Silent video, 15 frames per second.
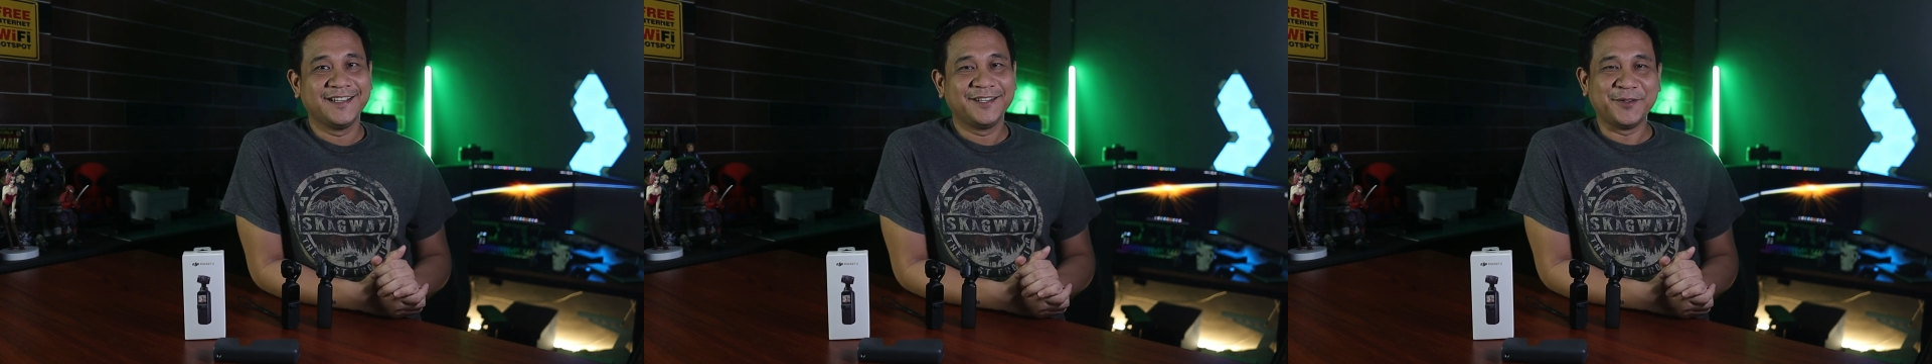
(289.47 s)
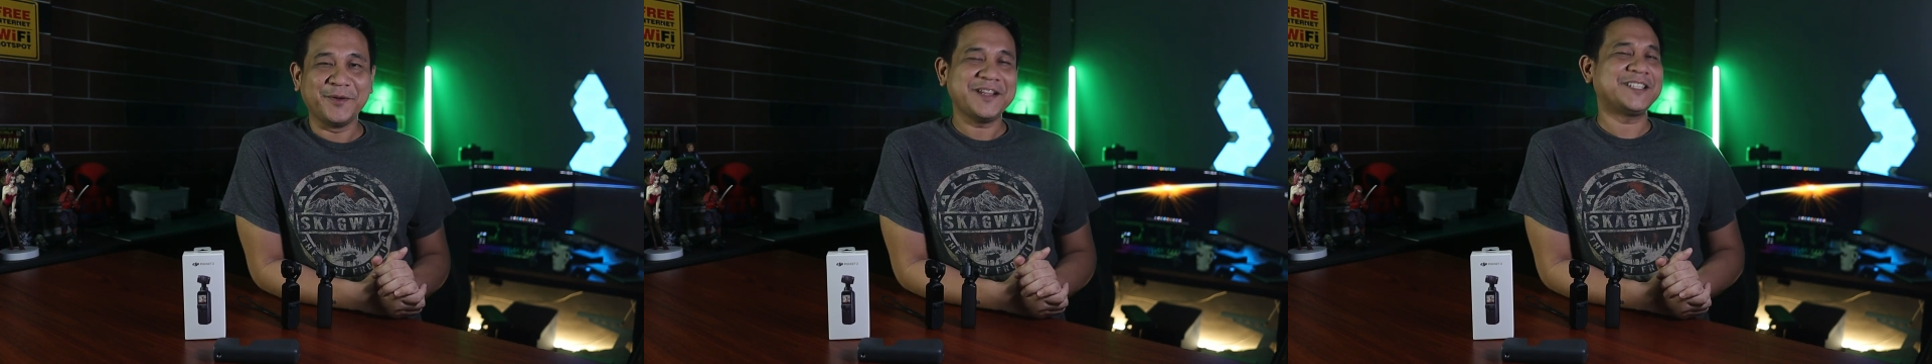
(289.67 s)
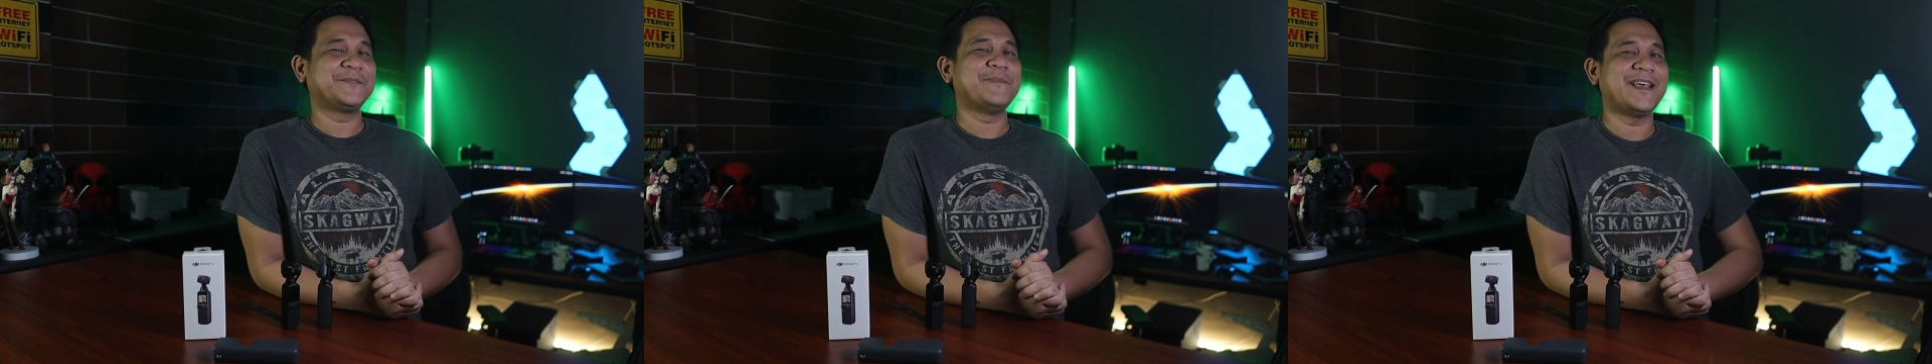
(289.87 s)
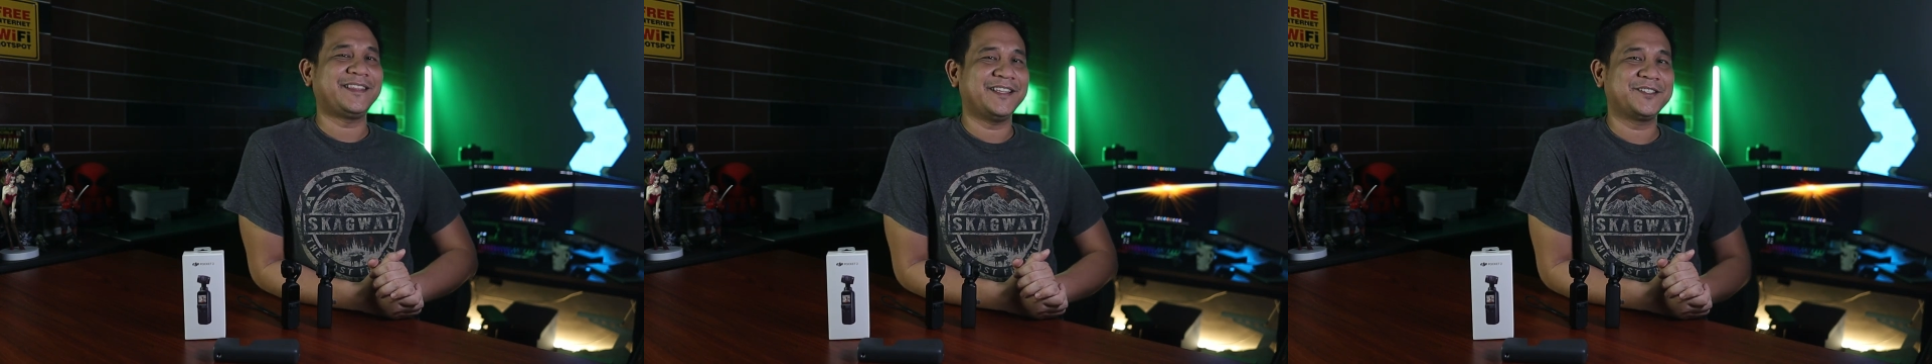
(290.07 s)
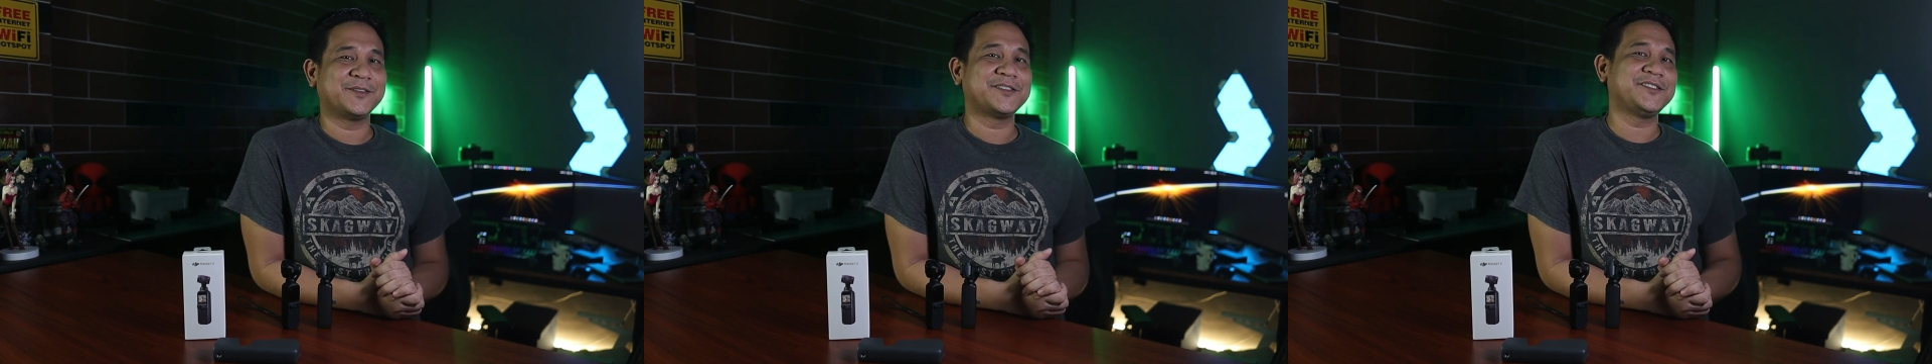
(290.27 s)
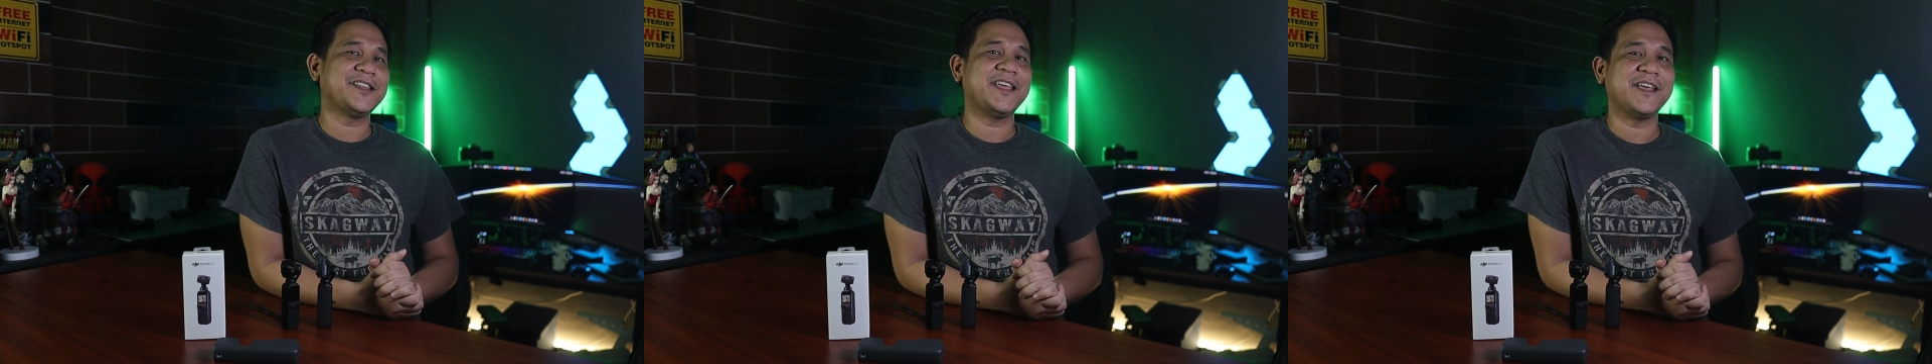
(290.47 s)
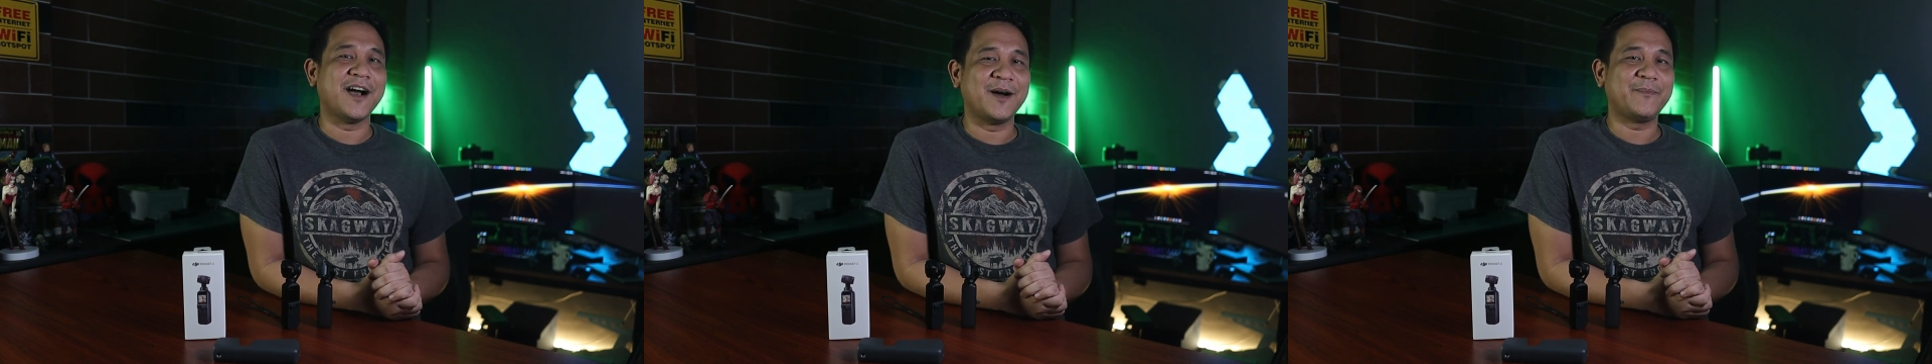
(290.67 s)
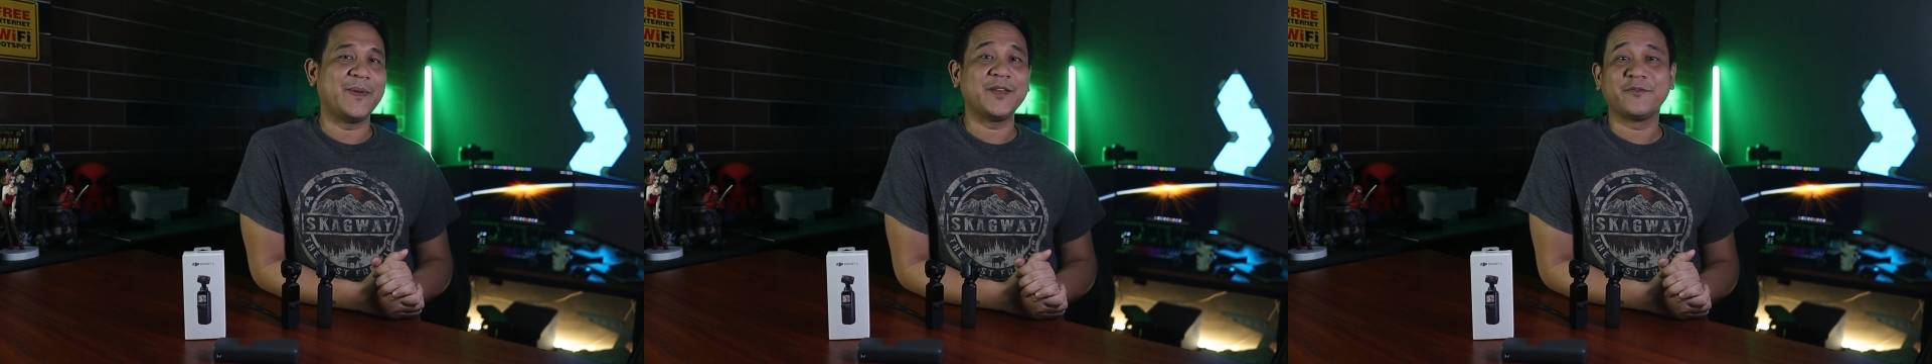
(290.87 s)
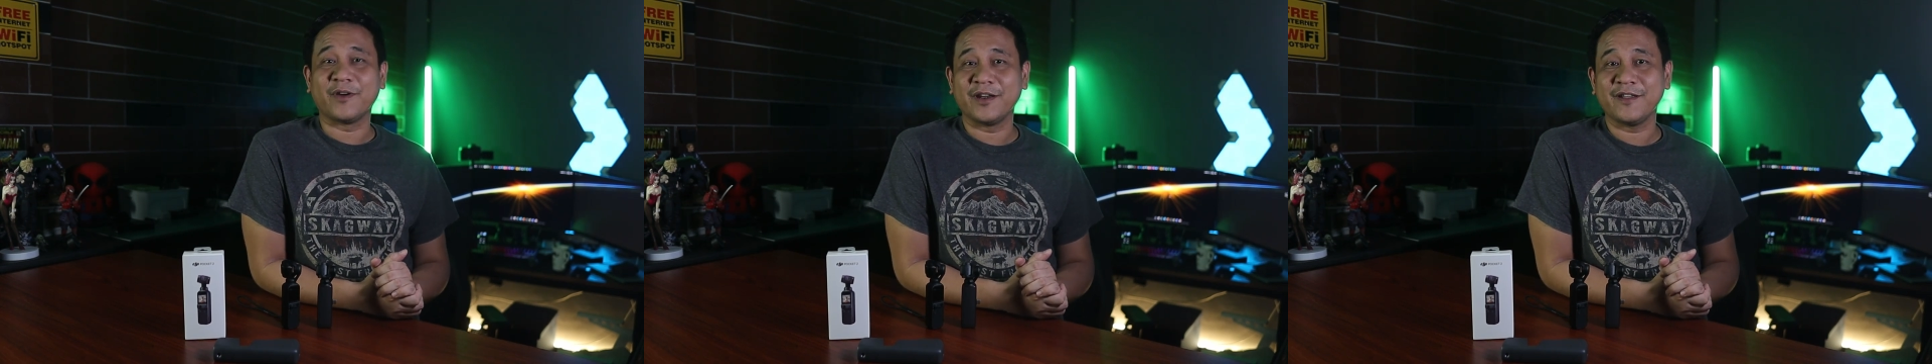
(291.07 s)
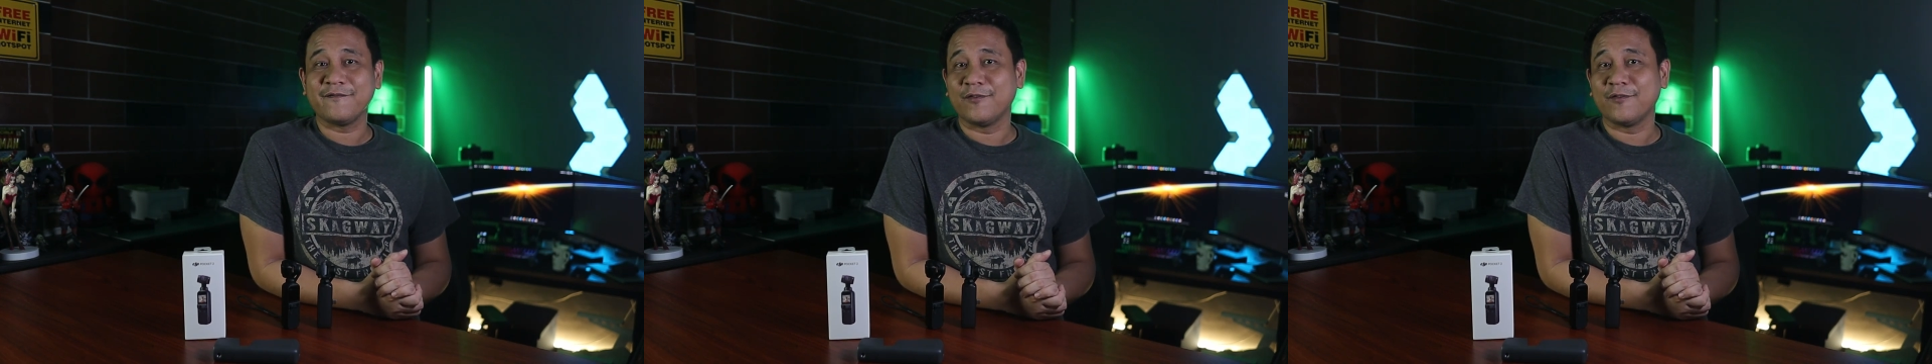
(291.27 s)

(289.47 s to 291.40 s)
don't expect this to stay up and running